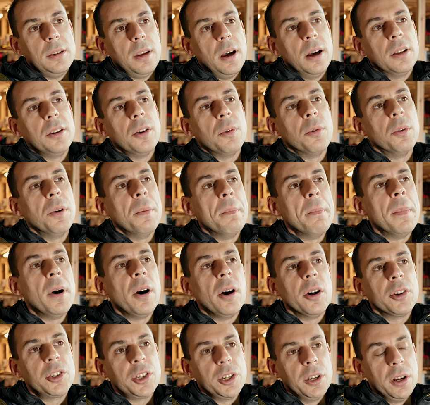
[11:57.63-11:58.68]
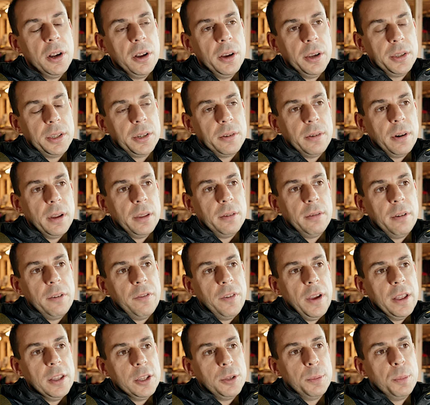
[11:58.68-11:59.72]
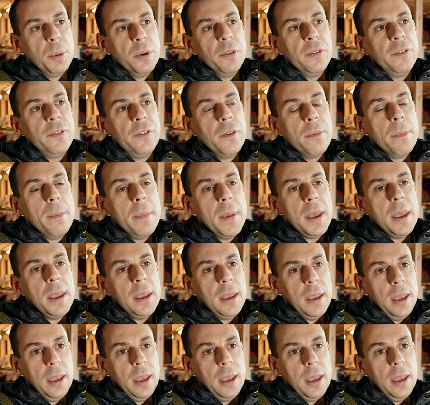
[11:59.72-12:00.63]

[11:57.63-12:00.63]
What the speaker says: I don't want to marginalise our other events, but for me,